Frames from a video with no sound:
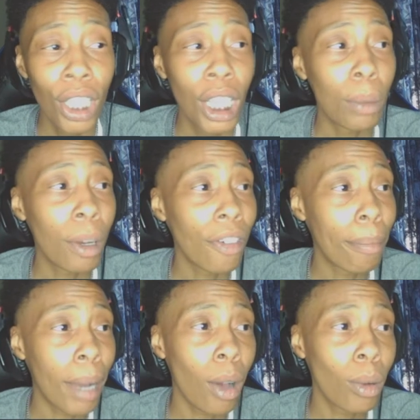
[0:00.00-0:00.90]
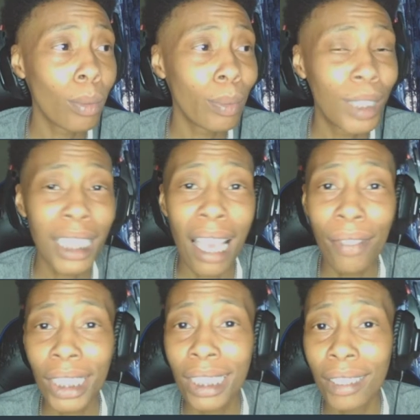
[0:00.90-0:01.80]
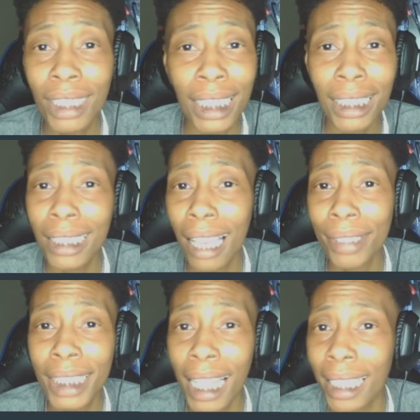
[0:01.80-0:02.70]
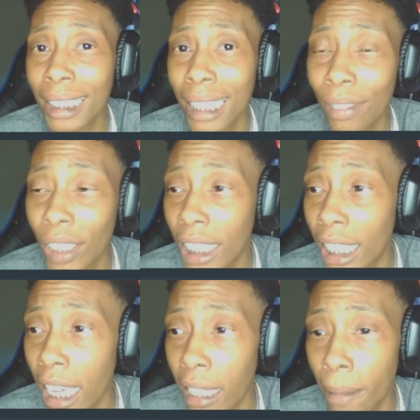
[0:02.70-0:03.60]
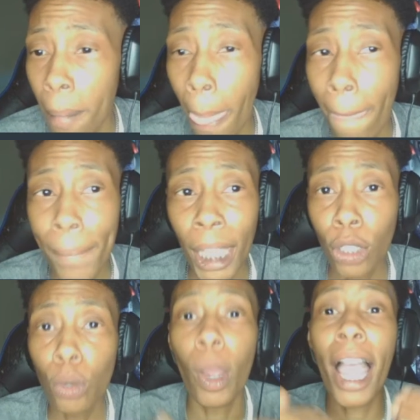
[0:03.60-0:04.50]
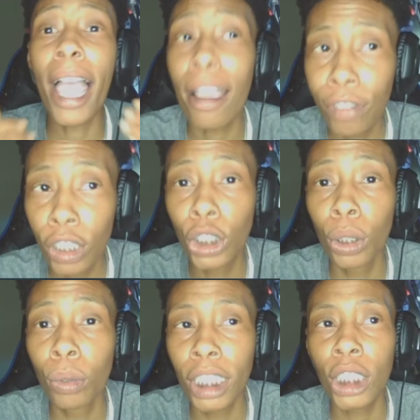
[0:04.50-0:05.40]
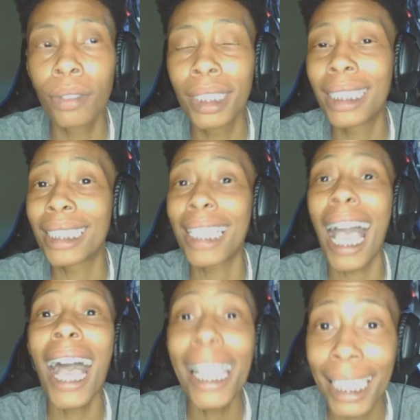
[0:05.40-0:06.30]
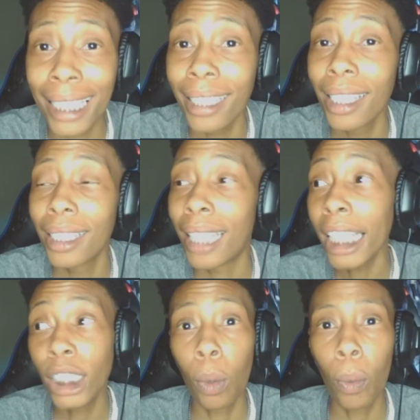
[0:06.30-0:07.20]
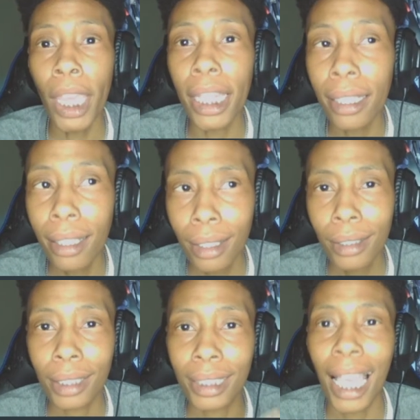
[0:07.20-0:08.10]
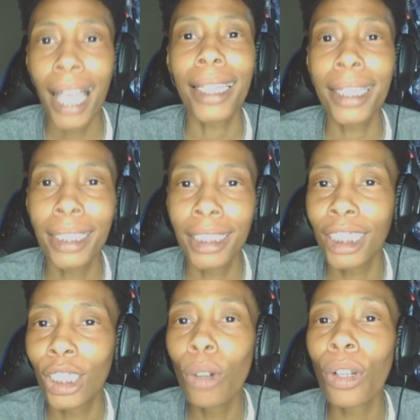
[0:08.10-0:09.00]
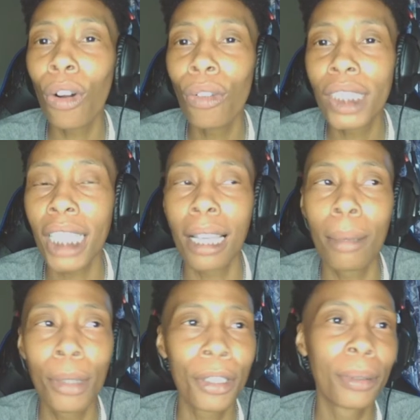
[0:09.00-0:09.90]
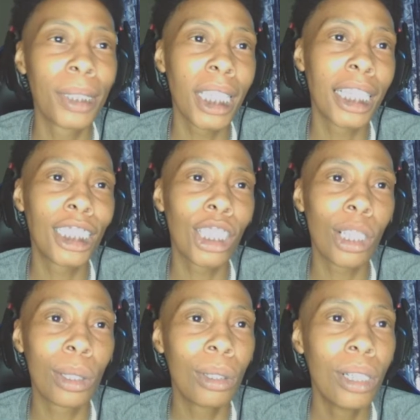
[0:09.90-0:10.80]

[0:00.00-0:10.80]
with about 6 or 7 seconds left in the game and you have to shoot this 3 to tie it, not to win, to tie it, to just go to overtime. You know what I'm saying? So